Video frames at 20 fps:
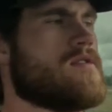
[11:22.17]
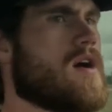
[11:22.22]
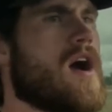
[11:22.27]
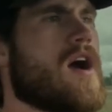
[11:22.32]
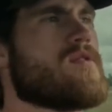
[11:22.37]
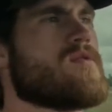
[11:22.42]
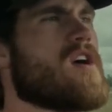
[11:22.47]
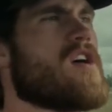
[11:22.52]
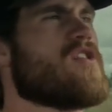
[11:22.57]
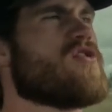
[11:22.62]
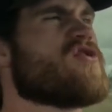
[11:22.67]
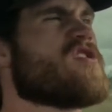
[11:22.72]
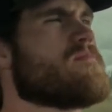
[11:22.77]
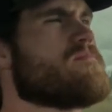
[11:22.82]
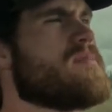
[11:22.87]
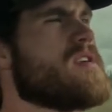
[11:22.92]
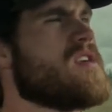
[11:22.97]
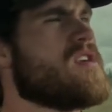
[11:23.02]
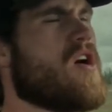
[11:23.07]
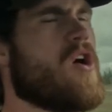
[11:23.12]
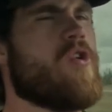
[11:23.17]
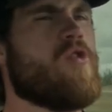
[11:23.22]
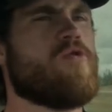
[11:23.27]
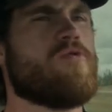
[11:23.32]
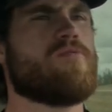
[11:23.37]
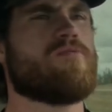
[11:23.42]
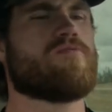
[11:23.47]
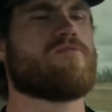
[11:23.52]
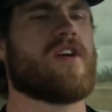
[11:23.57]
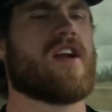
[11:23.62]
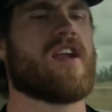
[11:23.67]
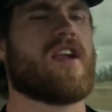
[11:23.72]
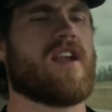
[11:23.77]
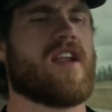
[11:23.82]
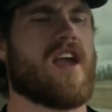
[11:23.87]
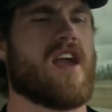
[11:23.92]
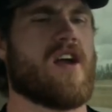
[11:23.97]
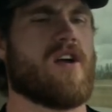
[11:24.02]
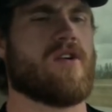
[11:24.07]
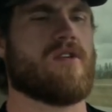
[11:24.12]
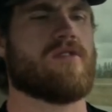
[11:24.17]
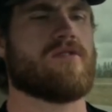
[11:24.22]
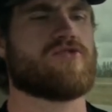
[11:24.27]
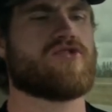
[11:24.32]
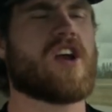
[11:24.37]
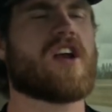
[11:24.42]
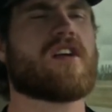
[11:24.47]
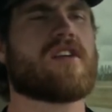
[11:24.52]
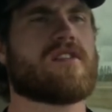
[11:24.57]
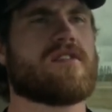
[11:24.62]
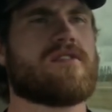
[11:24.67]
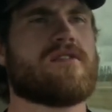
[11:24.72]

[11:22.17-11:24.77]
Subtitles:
I'd rather just be home right now, truck.